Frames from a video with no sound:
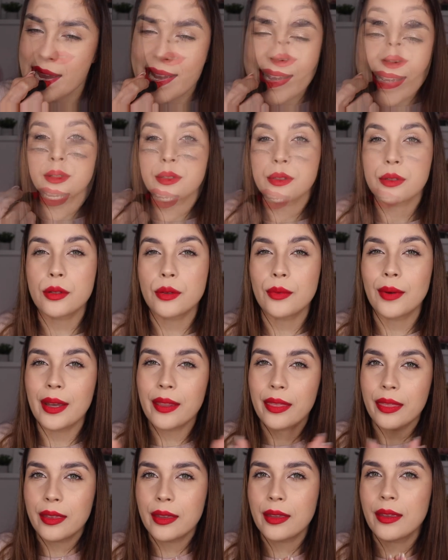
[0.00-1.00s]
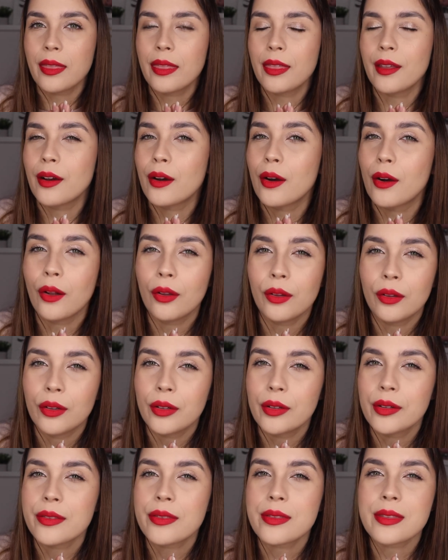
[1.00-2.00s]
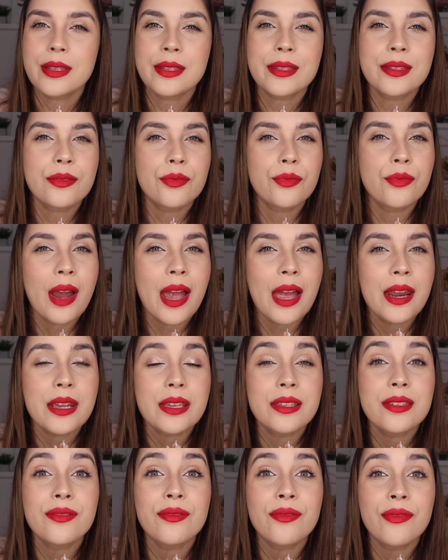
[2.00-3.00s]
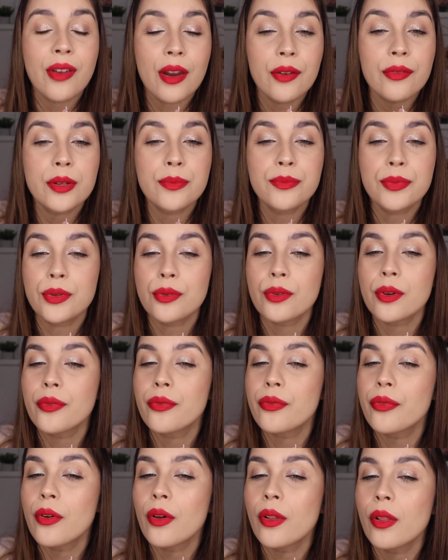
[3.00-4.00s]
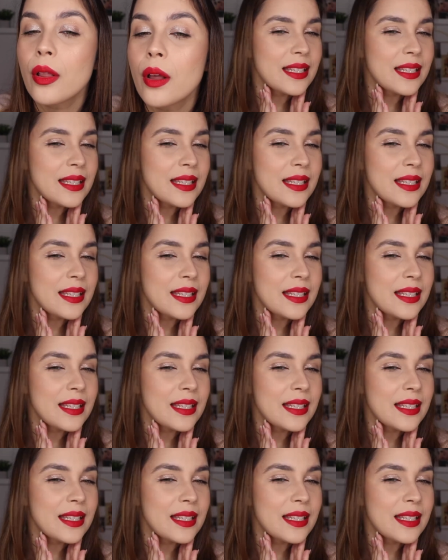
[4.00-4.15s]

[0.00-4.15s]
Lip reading: So I think the color, this red, is very beautiful.